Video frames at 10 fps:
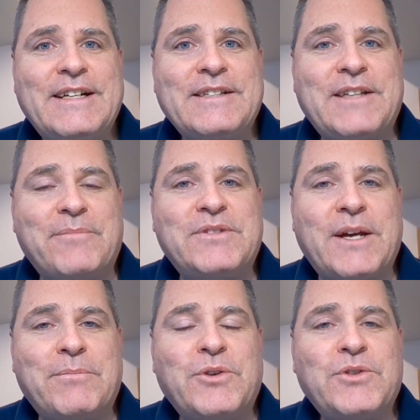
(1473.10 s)

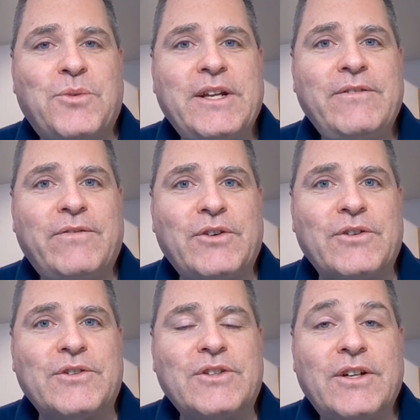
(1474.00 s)
September
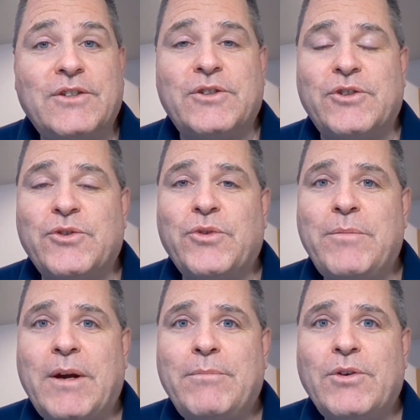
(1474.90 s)
21st. Do you
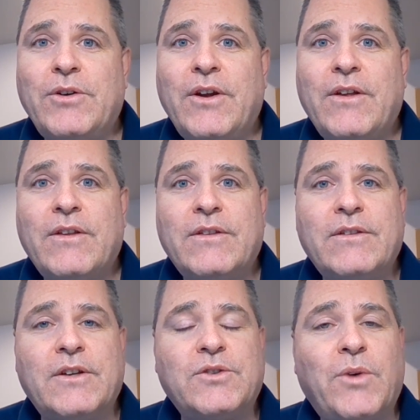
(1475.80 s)
remember
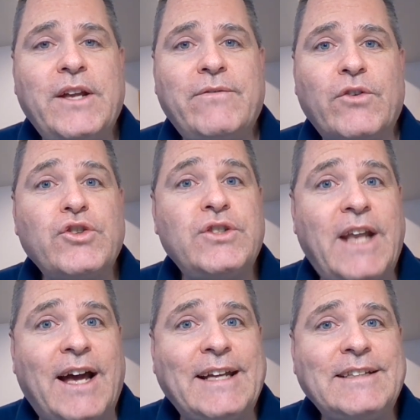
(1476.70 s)
the 21st
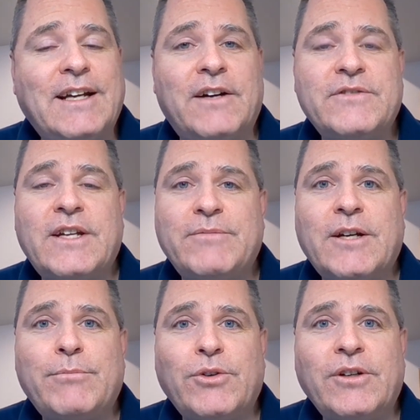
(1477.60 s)
night of
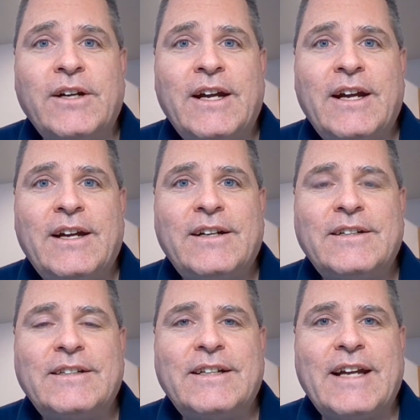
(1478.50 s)
September?
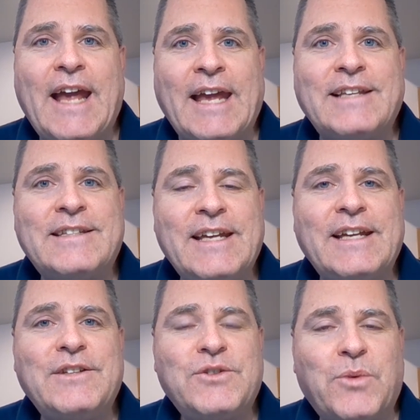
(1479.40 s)

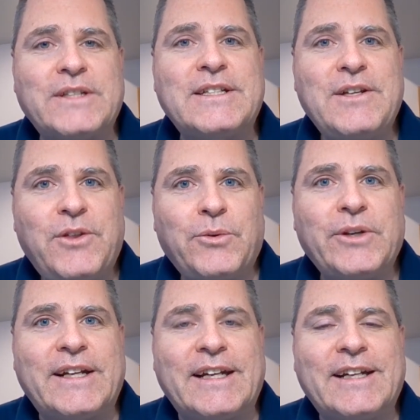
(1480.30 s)

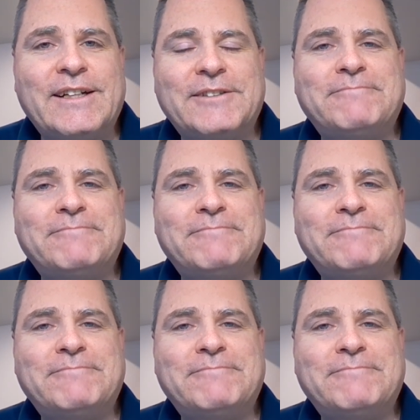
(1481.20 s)
1823.